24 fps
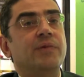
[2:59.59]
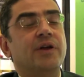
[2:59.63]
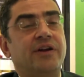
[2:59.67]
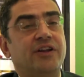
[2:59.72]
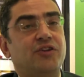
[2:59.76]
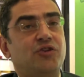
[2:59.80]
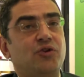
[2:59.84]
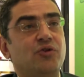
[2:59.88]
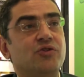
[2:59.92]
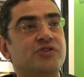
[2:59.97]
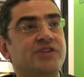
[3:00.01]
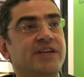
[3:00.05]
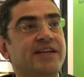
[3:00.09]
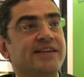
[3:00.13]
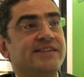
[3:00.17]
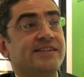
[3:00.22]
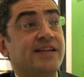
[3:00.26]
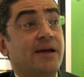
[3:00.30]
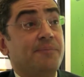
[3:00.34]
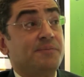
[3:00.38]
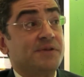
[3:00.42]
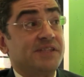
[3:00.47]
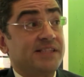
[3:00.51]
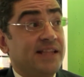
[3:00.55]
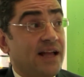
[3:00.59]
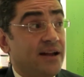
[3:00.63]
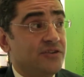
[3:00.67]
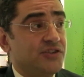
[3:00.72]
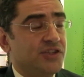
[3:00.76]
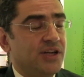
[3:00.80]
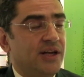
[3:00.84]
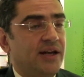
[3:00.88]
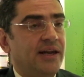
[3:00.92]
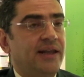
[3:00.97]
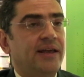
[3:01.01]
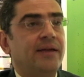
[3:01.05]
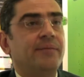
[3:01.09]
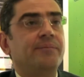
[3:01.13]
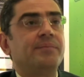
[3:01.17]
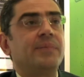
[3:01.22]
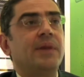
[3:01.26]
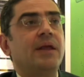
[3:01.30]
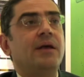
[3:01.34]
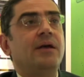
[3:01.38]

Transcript: reducing substantially